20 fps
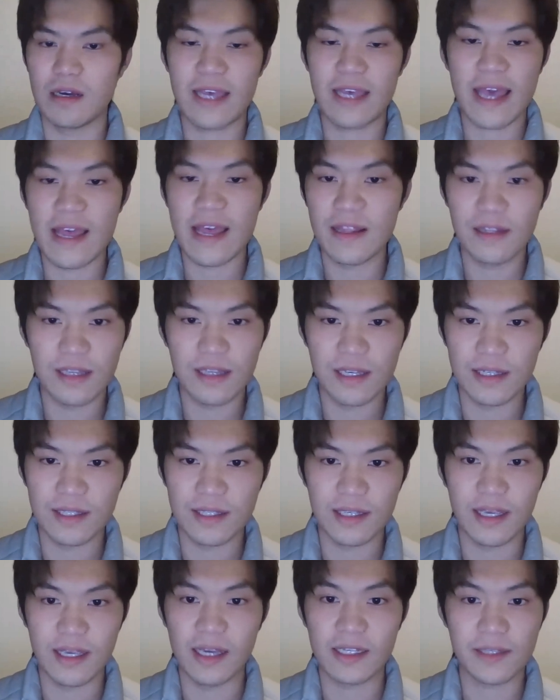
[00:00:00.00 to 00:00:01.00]

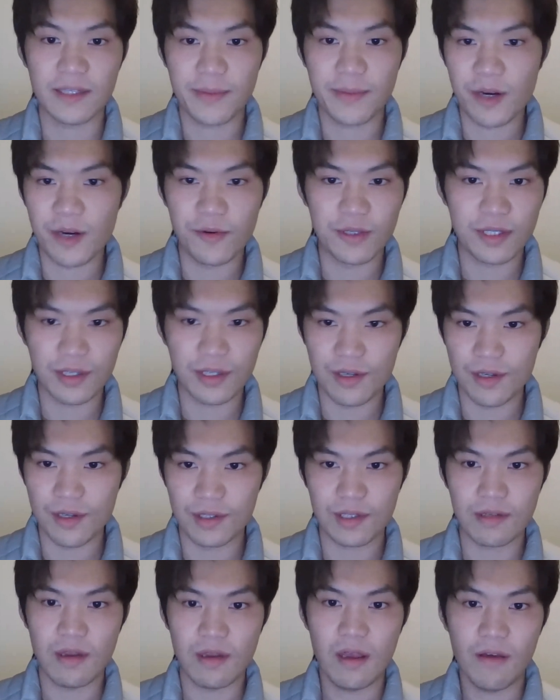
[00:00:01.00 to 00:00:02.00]
candidates
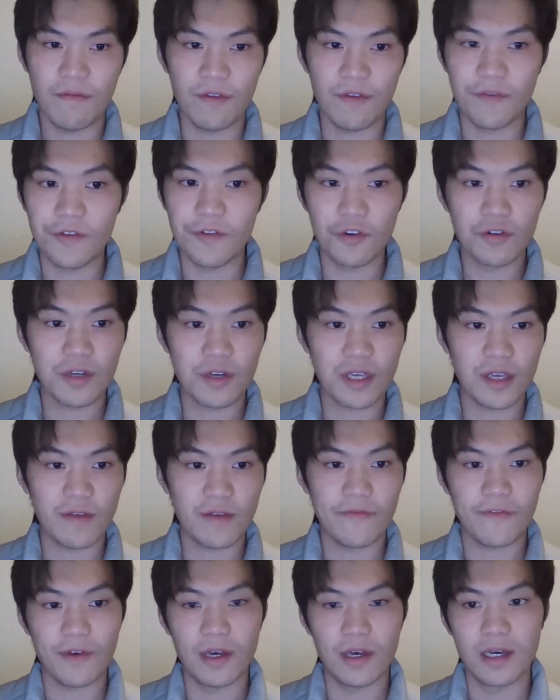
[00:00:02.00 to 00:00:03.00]
experiences. We will
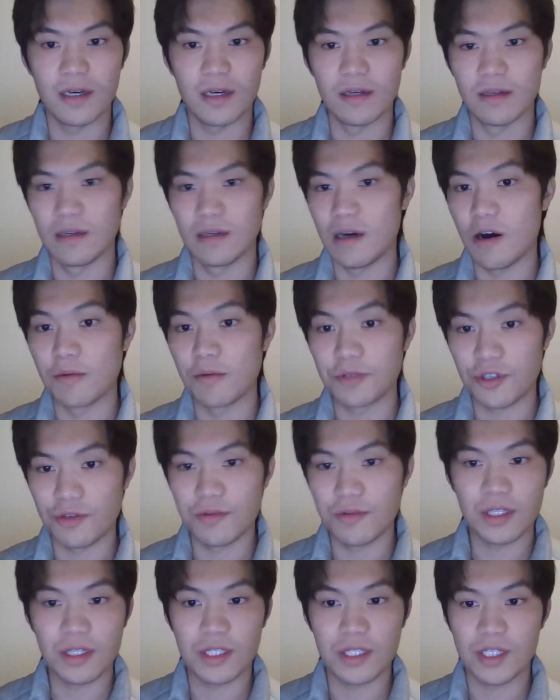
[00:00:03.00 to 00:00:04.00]
give
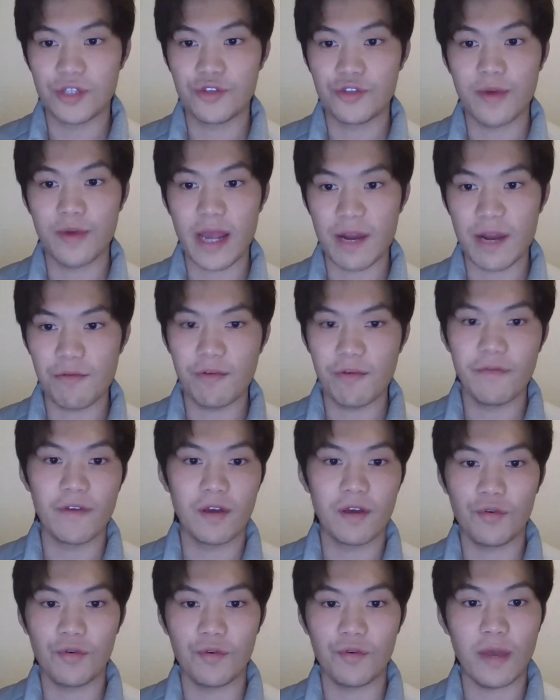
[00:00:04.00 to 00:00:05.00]
opportunity to
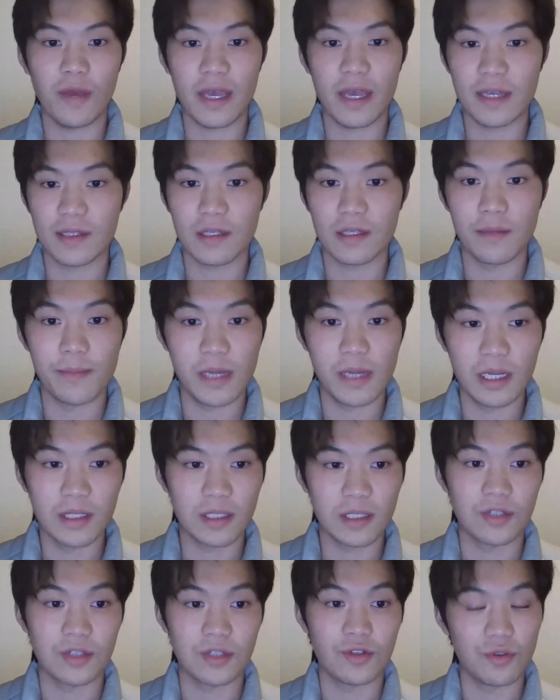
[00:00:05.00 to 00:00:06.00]
everyone who has
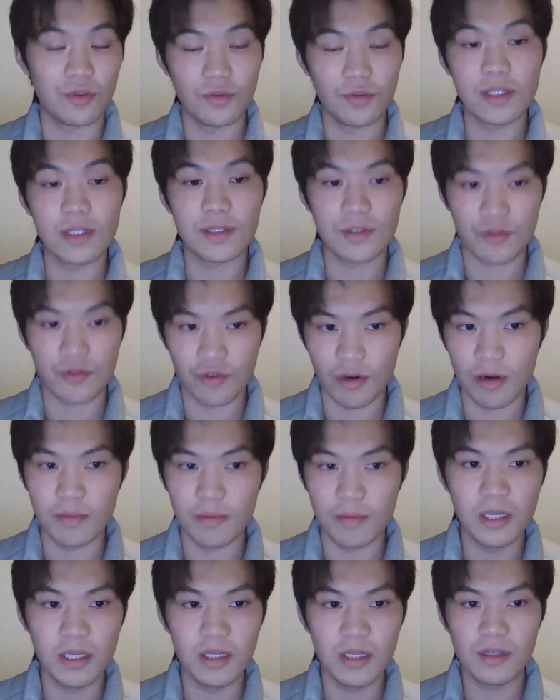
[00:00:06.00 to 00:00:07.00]
ability to do this
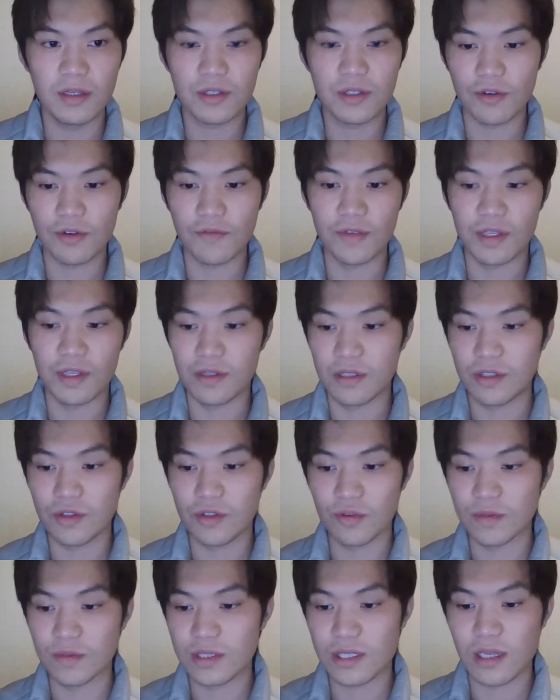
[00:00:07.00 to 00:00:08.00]
job. So we
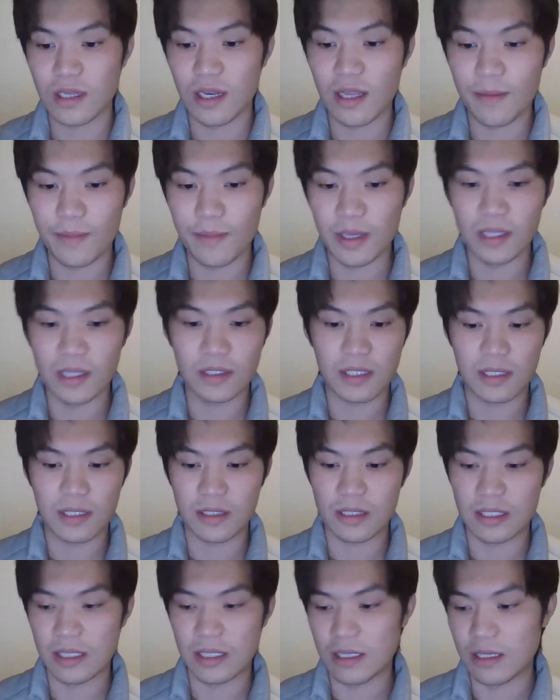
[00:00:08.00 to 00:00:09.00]
don't limit
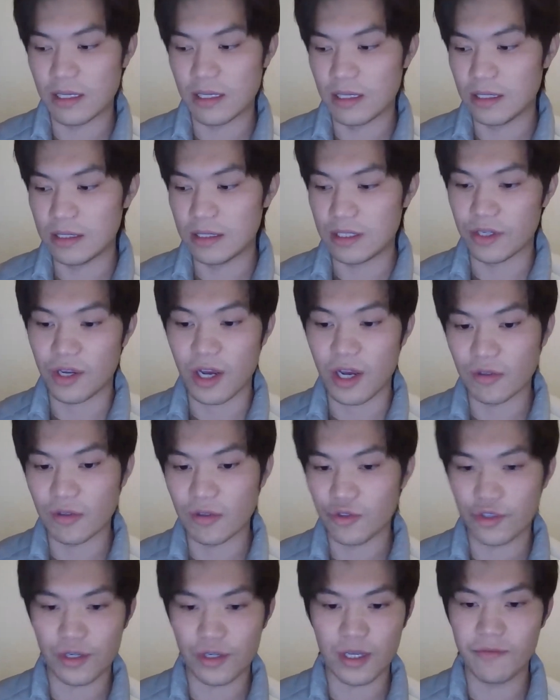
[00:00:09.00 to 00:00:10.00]
the
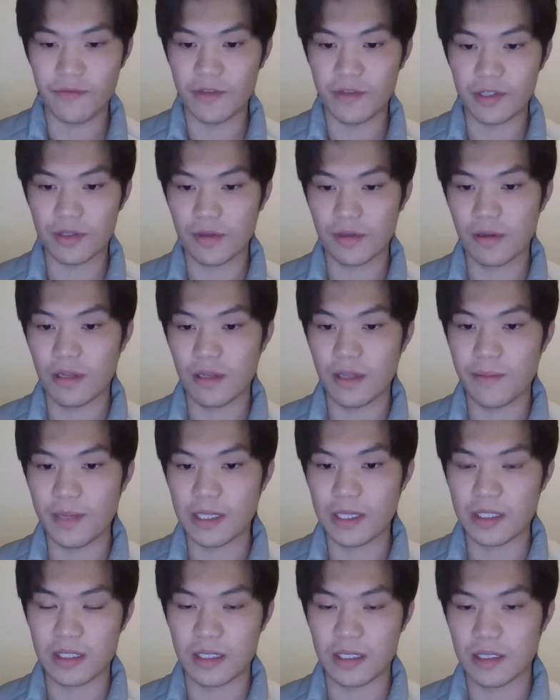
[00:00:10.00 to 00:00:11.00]
country, we don't
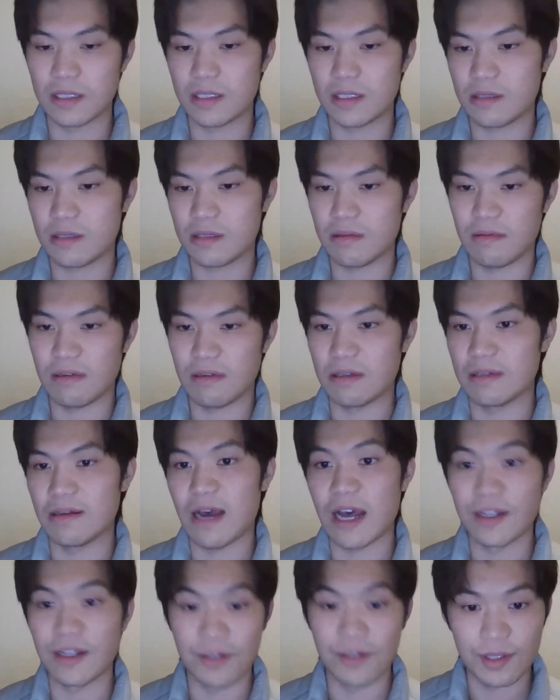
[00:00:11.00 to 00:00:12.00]
limit it
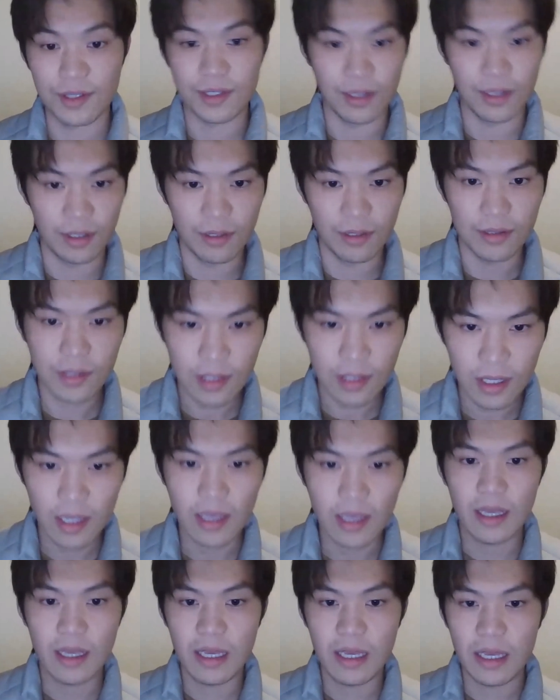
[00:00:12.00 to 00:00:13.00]
other things.
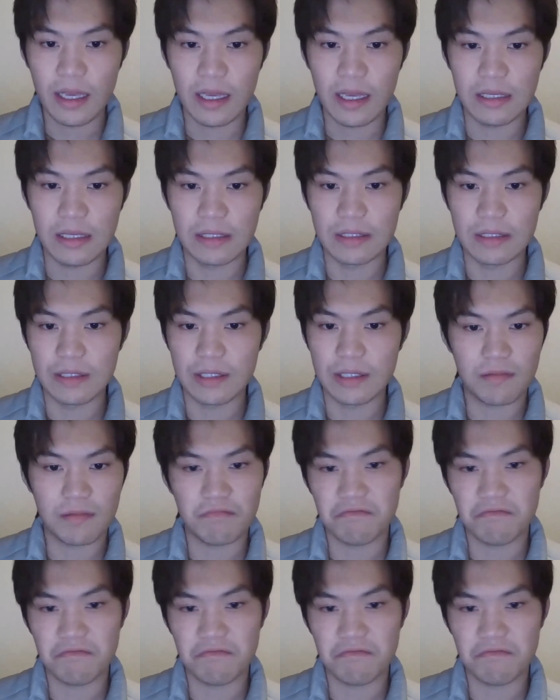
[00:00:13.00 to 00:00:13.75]
And